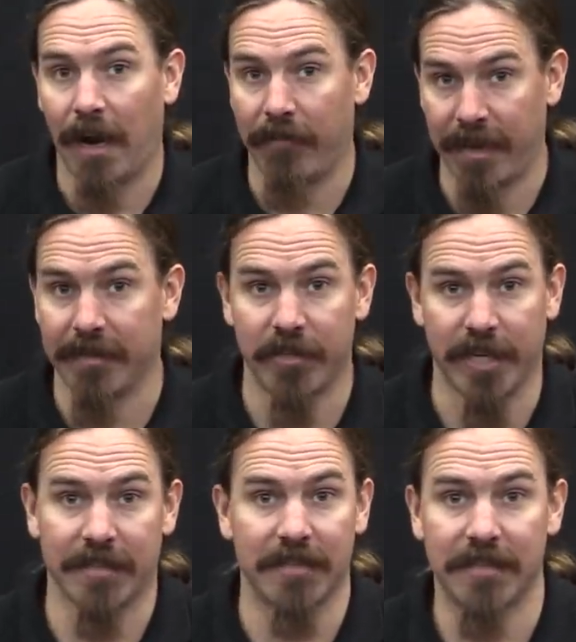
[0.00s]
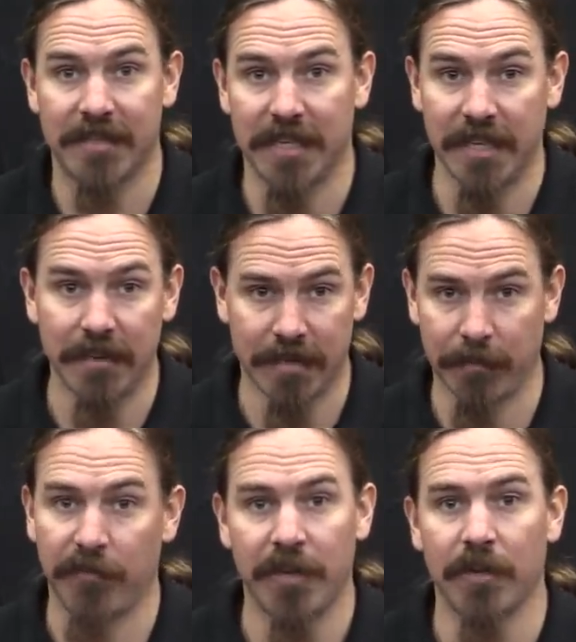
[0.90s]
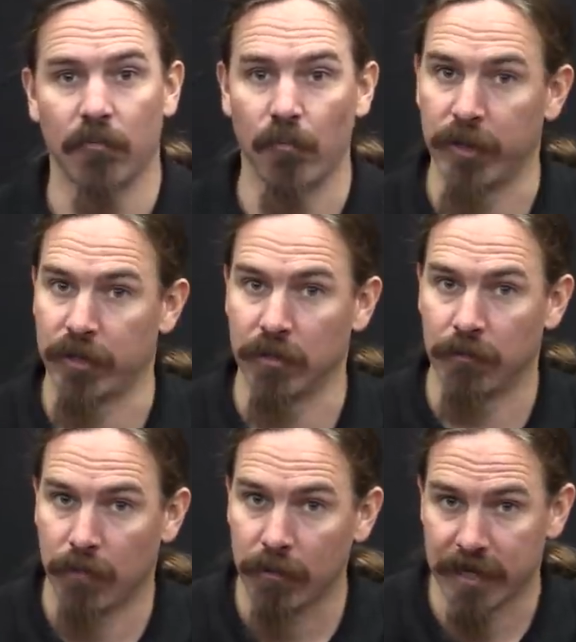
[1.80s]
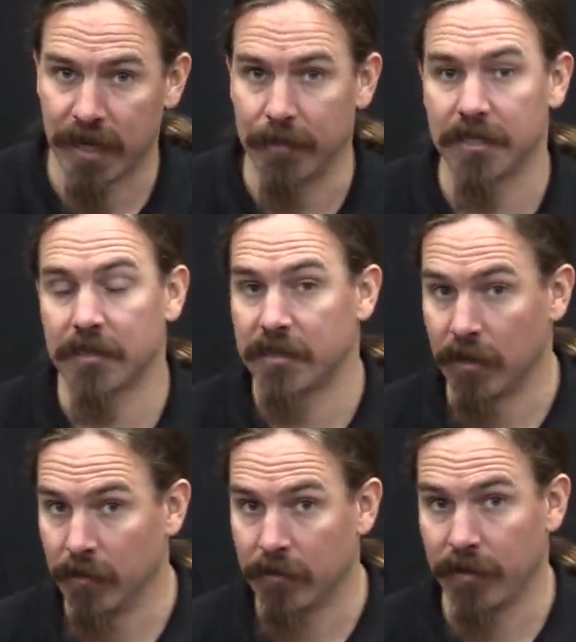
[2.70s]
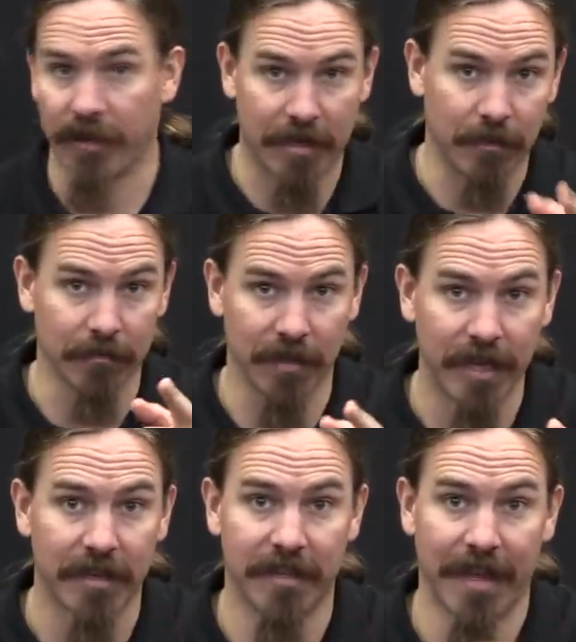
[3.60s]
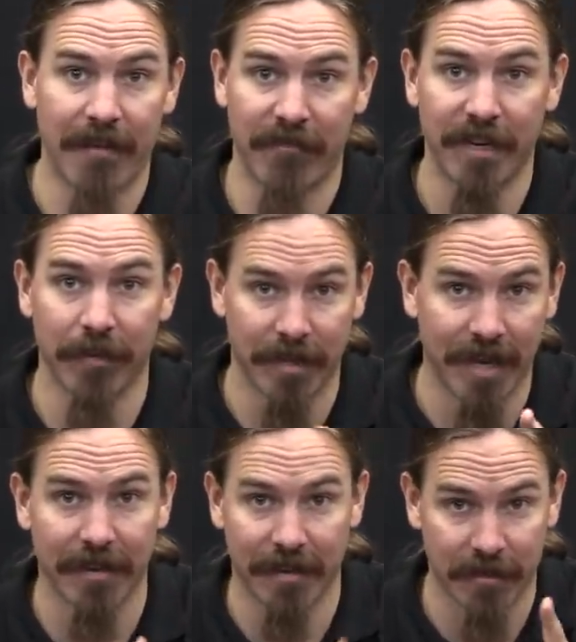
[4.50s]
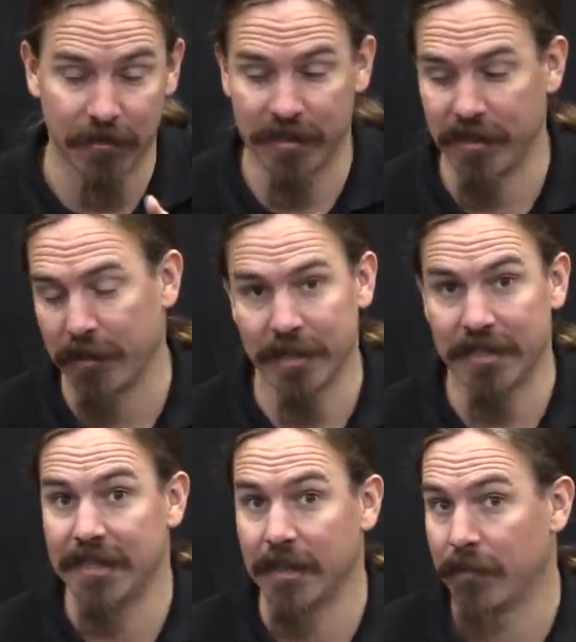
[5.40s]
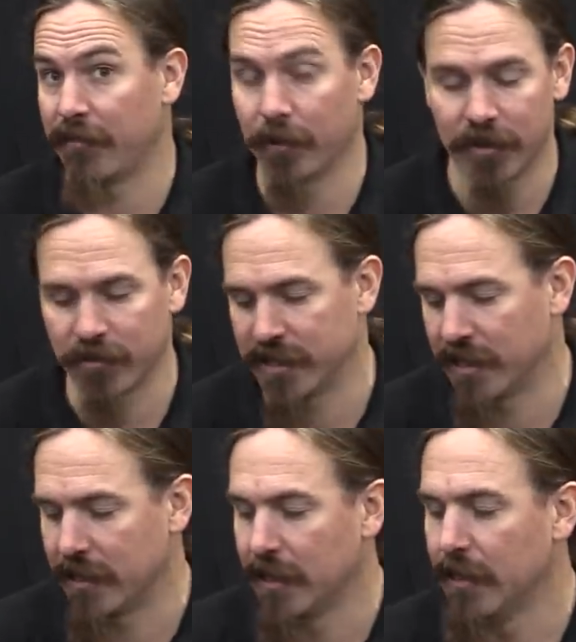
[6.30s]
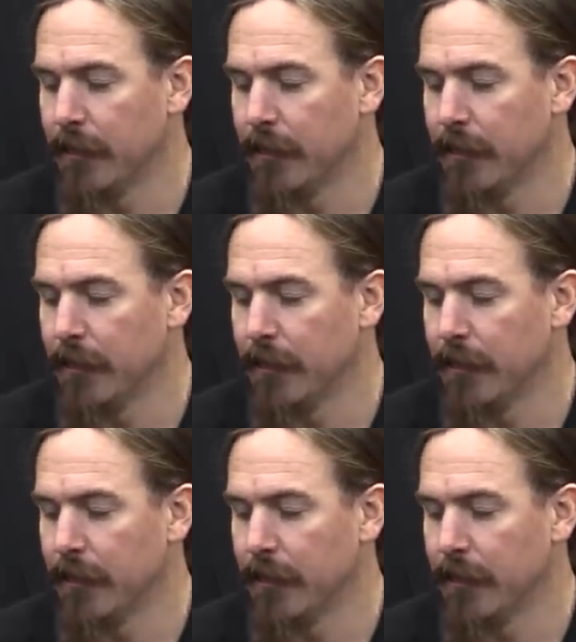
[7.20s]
I've had the chance to see some of the original prototypes. So, in fact, I'll link to that video at the end of this one so you can see them if you're interested.